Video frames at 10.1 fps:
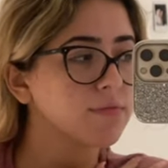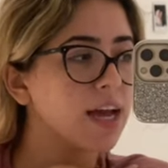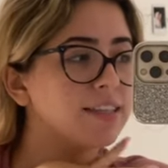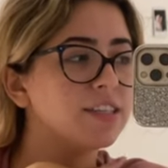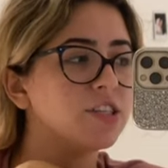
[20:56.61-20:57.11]

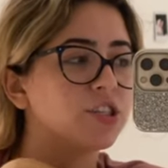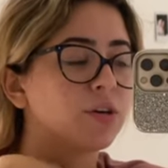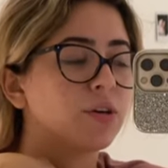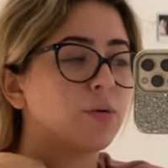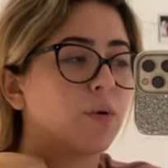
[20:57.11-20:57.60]
I didn't show
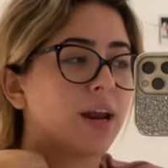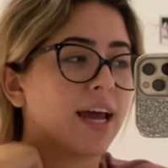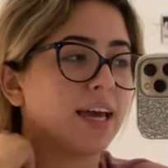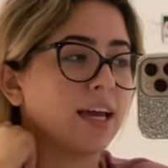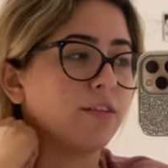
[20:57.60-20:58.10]
you what I
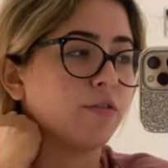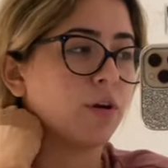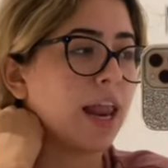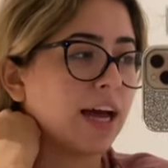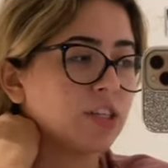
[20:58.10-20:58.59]
ate for
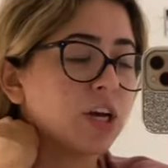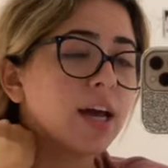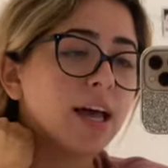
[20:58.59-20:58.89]
lunch.